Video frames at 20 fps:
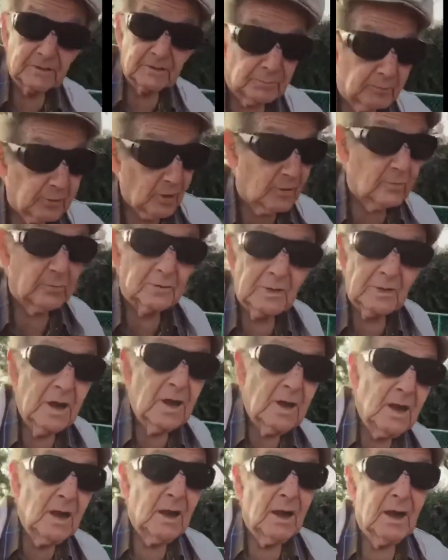a very pro
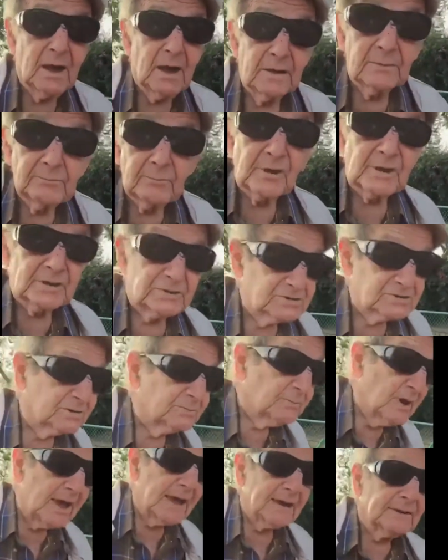uh,
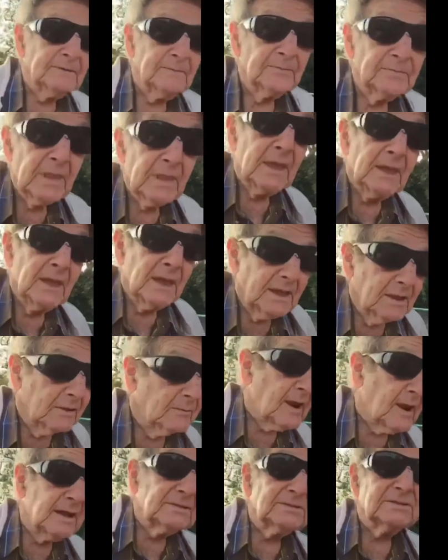British man.
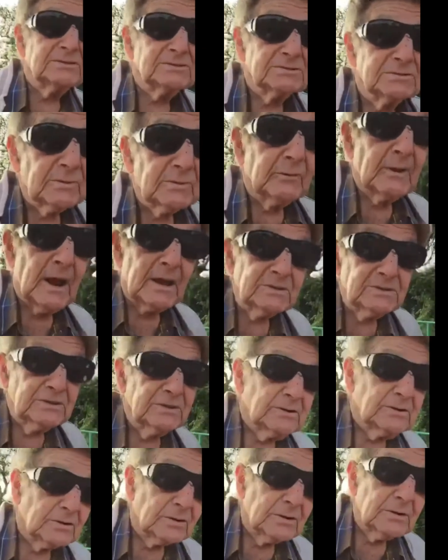He ran to,
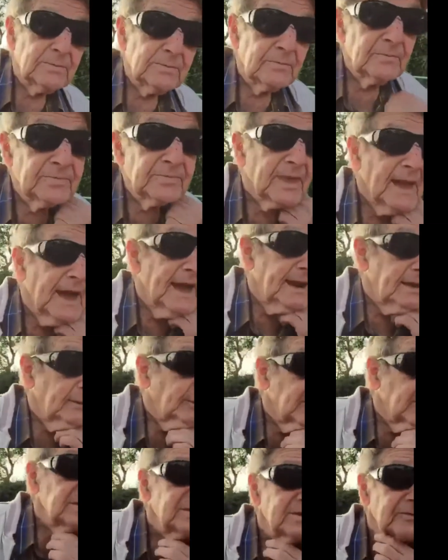ran to Europe
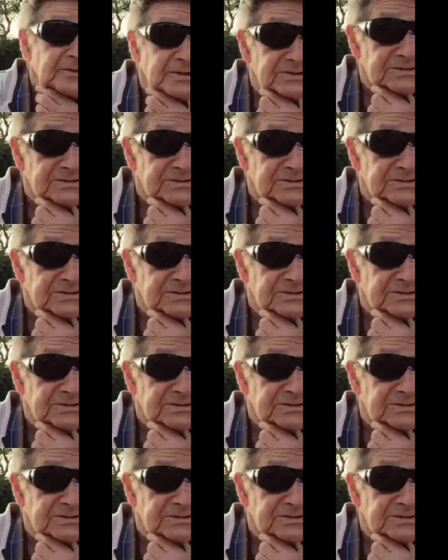and he went